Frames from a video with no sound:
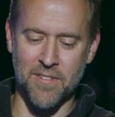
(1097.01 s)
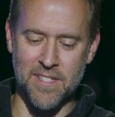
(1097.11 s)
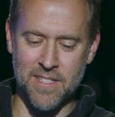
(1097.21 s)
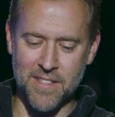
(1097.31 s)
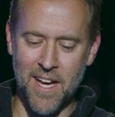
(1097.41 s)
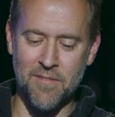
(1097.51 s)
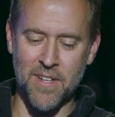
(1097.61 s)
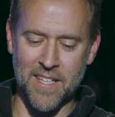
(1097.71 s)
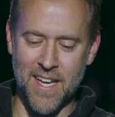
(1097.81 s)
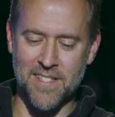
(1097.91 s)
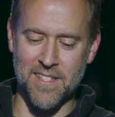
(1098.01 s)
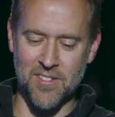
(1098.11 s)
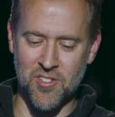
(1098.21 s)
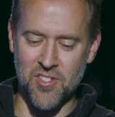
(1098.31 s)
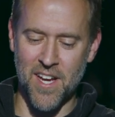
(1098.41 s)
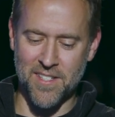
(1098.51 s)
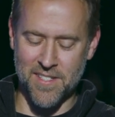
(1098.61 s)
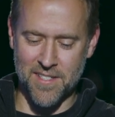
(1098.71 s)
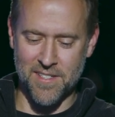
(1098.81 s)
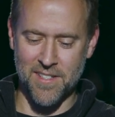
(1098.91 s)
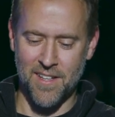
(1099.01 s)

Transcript: his love against his justice.